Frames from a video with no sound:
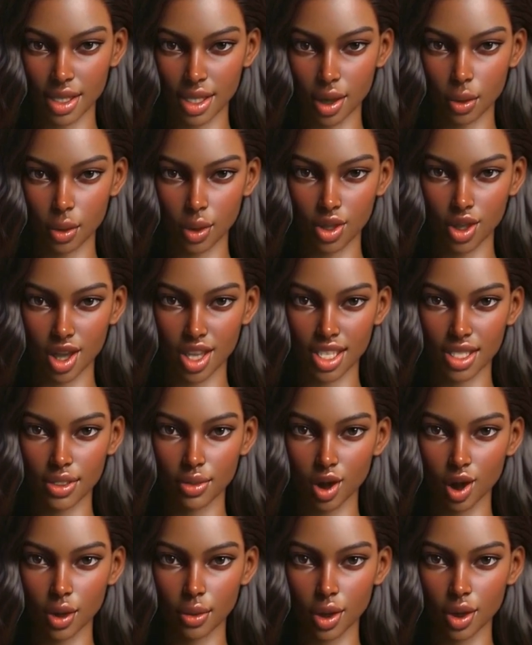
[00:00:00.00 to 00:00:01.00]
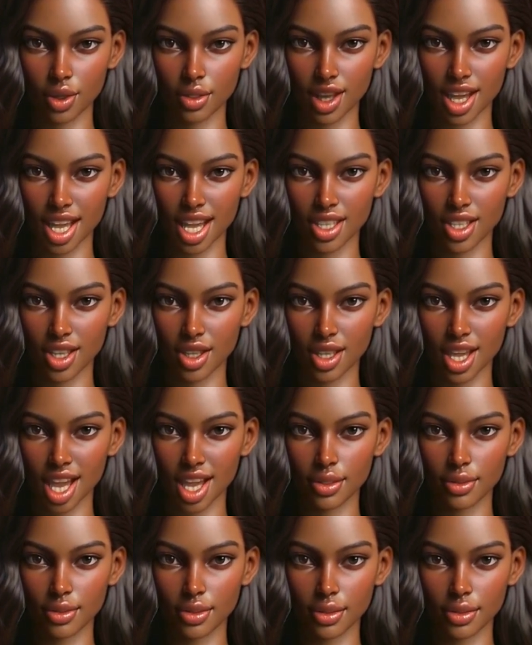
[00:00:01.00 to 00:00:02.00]
that will transform your financial
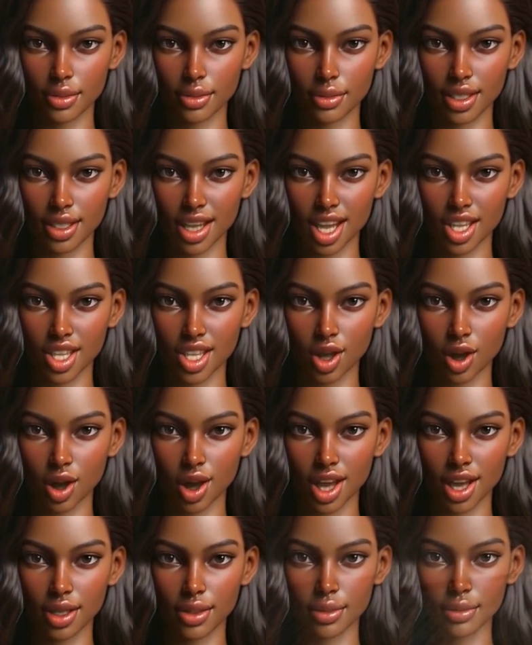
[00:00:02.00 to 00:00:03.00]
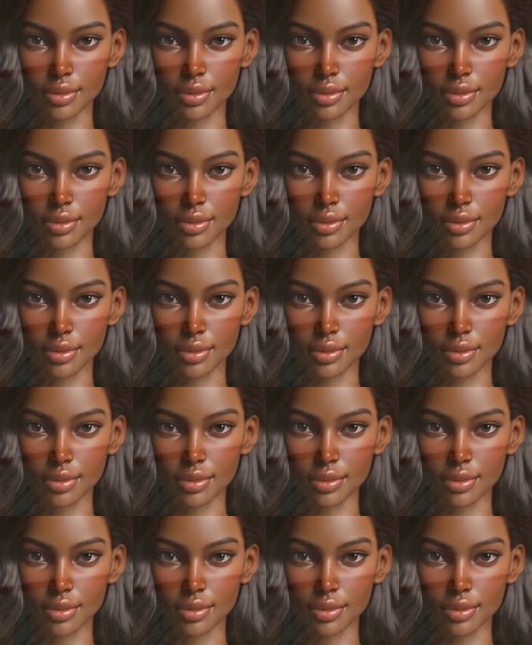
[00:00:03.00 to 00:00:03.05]
life. Enjoy!